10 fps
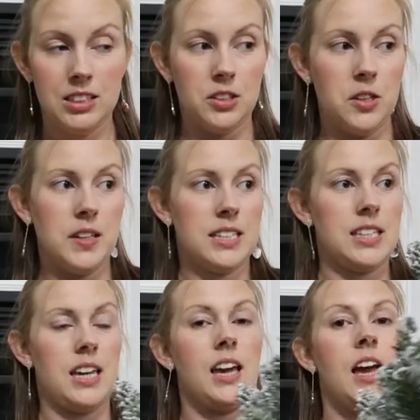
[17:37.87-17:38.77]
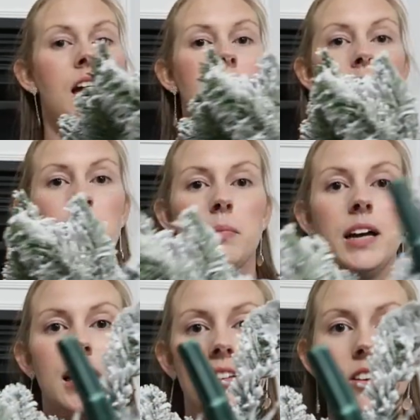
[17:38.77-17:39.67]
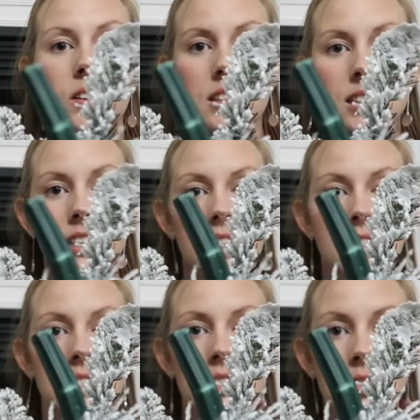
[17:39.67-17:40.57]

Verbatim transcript: so you can see. But if you can see this